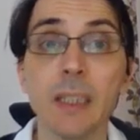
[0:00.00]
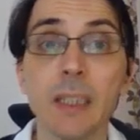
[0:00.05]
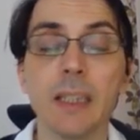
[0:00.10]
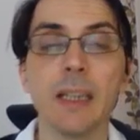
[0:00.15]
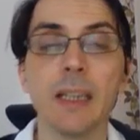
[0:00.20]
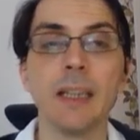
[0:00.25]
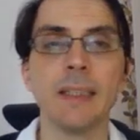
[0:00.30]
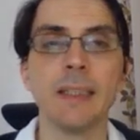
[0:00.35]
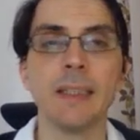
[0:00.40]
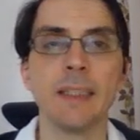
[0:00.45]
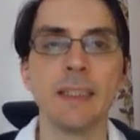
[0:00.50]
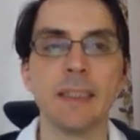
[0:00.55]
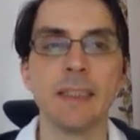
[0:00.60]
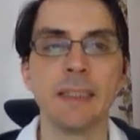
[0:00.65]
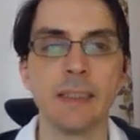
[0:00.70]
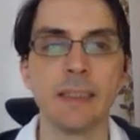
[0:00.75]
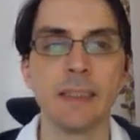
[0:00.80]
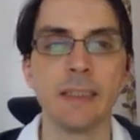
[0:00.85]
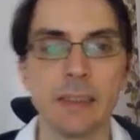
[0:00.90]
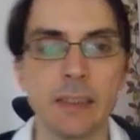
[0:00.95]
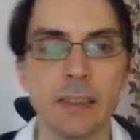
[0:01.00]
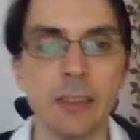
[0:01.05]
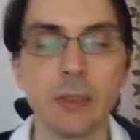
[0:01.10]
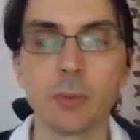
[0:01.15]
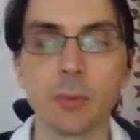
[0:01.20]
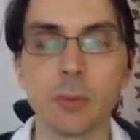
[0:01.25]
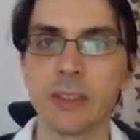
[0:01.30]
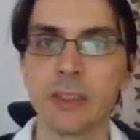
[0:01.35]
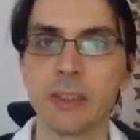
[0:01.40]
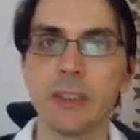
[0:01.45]
and it
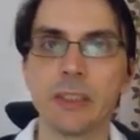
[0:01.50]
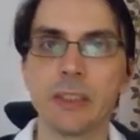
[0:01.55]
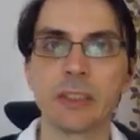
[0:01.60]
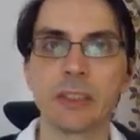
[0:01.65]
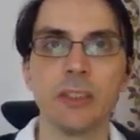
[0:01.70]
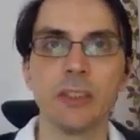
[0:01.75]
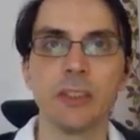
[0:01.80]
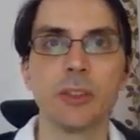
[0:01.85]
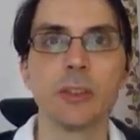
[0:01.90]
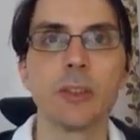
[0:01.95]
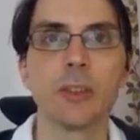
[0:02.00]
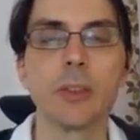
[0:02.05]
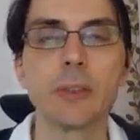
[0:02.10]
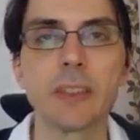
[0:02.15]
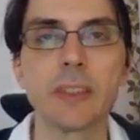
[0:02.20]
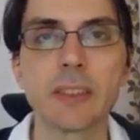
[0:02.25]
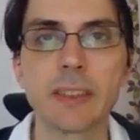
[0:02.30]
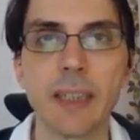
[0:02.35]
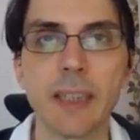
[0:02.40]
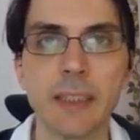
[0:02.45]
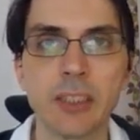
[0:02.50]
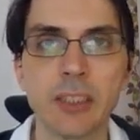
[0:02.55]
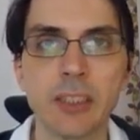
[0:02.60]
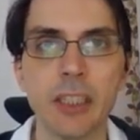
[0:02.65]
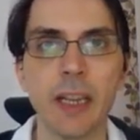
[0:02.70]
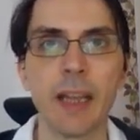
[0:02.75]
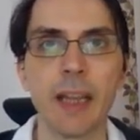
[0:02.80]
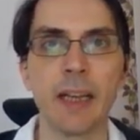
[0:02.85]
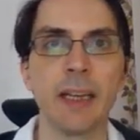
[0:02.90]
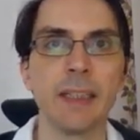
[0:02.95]
was interesting to notice that she
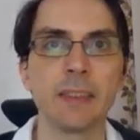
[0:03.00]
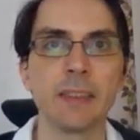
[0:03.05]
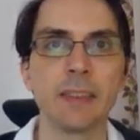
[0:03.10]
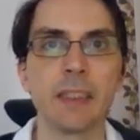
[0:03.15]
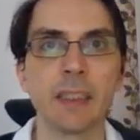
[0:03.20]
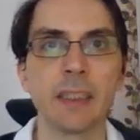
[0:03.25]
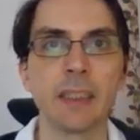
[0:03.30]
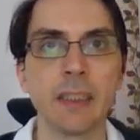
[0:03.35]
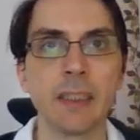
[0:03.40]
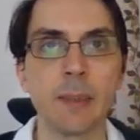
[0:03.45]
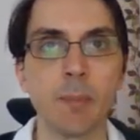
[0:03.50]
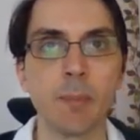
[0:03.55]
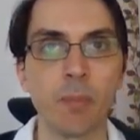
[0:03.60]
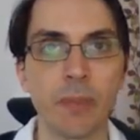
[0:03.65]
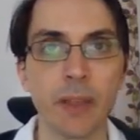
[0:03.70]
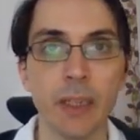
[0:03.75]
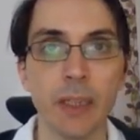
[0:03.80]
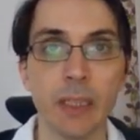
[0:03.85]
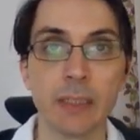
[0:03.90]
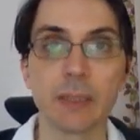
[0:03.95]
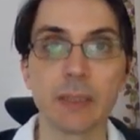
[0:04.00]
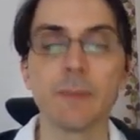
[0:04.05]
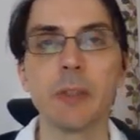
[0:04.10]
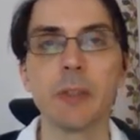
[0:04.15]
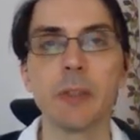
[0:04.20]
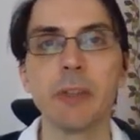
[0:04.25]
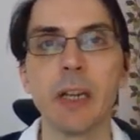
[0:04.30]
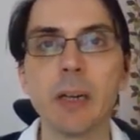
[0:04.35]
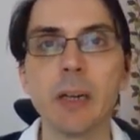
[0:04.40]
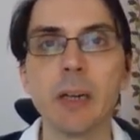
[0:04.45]
had um, some
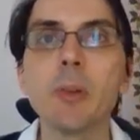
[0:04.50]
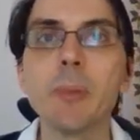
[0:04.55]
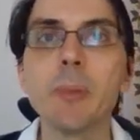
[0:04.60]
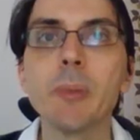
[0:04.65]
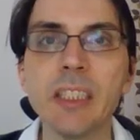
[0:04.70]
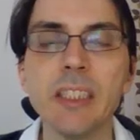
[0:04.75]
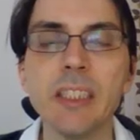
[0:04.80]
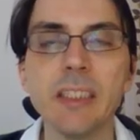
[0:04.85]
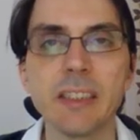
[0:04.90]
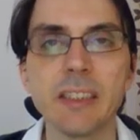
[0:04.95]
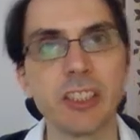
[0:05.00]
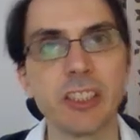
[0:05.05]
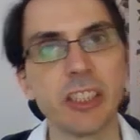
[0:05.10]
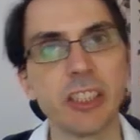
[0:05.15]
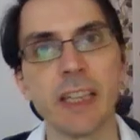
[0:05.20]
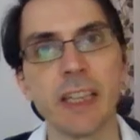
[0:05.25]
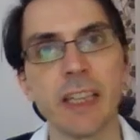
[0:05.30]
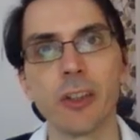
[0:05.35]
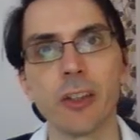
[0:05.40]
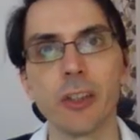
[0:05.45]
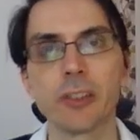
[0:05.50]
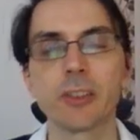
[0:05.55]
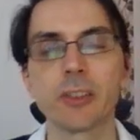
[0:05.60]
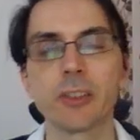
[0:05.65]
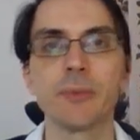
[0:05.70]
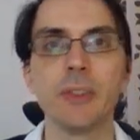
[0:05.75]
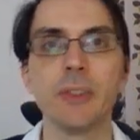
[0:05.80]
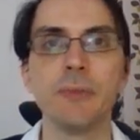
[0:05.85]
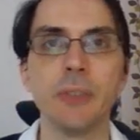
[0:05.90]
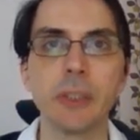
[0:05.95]
very humble beginnings and she had lots of
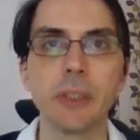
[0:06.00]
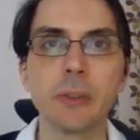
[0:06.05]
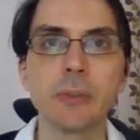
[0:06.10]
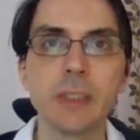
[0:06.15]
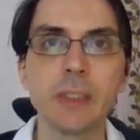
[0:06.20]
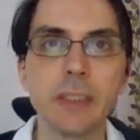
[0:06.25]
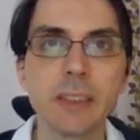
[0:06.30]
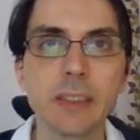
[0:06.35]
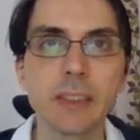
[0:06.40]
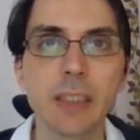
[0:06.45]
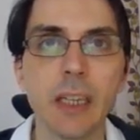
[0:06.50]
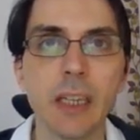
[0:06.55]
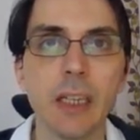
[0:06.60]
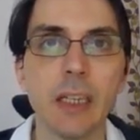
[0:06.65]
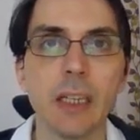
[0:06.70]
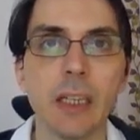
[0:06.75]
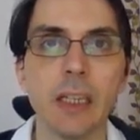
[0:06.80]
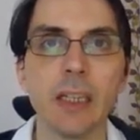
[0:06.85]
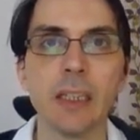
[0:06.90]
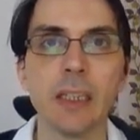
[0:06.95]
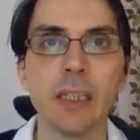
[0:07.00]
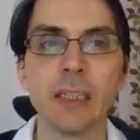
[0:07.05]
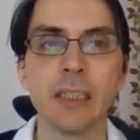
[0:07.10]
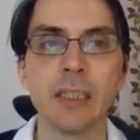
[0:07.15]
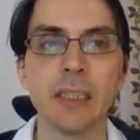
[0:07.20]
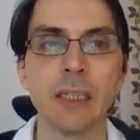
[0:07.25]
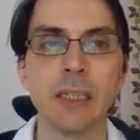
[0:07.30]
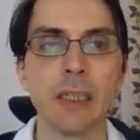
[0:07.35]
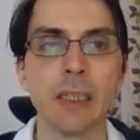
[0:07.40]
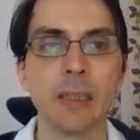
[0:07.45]
difficulties
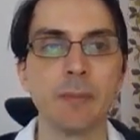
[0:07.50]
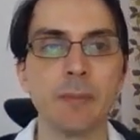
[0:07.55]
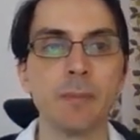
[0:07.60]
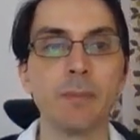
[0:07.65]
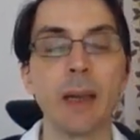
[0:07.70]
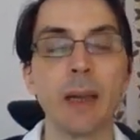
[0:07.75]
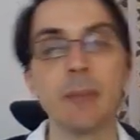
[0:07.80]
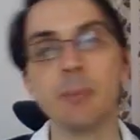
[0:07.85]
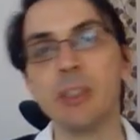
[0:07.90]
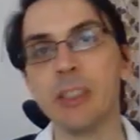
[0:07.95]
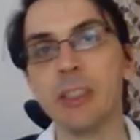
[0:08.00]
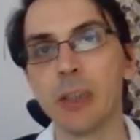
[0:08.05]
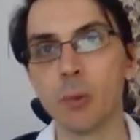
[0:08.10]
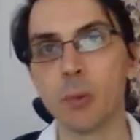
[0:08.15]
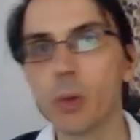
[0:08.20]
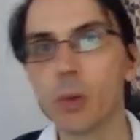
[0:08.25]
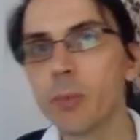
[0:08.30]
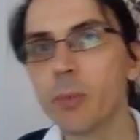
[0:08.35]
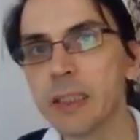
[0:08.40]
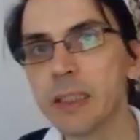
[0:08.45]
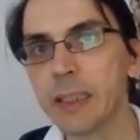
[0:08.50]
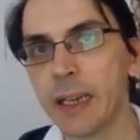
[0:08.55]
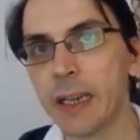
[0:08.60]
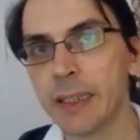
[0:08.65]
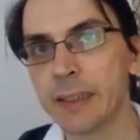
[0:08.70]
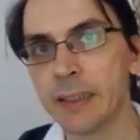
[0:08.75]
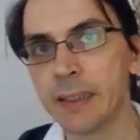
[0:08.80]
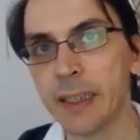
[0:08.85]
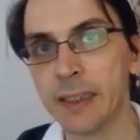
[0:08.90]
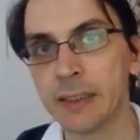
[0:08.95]
uh, by being a woman
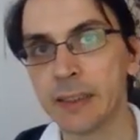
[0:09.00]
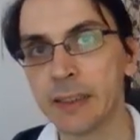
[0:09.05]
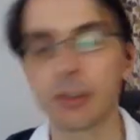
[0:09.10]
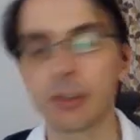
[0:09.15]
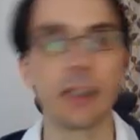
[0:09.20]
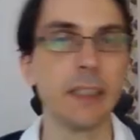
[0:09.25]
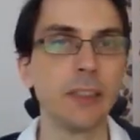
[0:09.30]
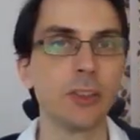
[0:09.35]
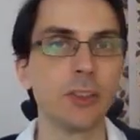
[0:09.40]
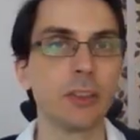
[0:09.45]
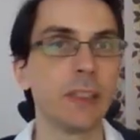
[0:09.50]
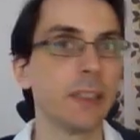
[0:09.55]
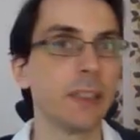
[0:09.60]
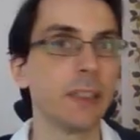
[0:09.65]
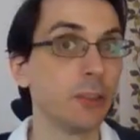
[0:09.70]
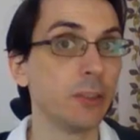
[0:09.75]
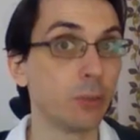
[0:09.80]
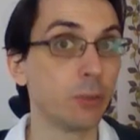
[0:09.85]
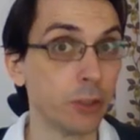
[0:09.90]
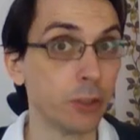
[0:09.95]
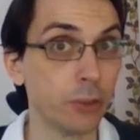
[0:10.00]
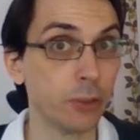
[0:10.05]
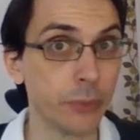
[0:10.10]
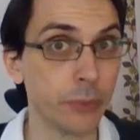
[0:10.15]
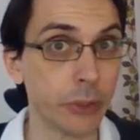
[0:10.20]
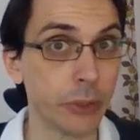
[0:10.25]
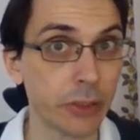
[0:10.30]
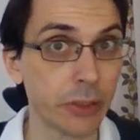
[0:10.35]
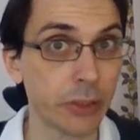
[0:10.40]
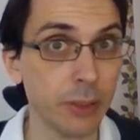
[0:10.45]
and, and, trying to get into a
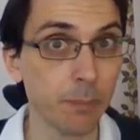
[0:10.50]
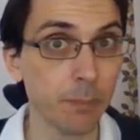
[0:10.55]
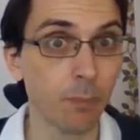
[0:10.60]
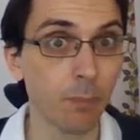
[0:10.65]
university.